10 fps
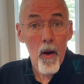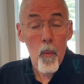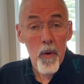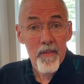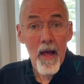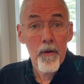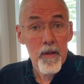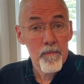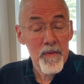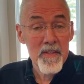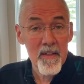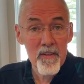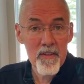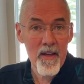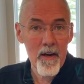without him
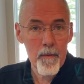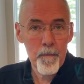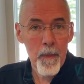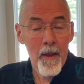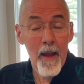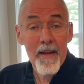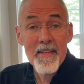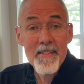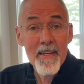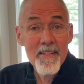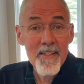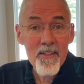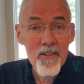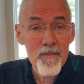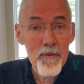physically there. And he says
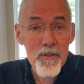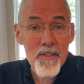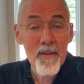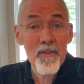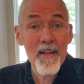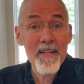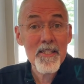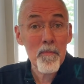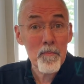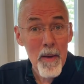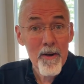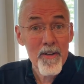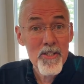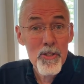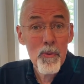here in verse 7 that it's better,
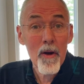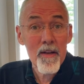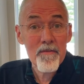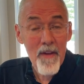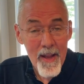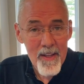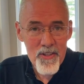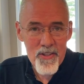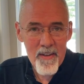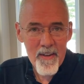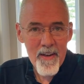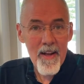it's to our advantage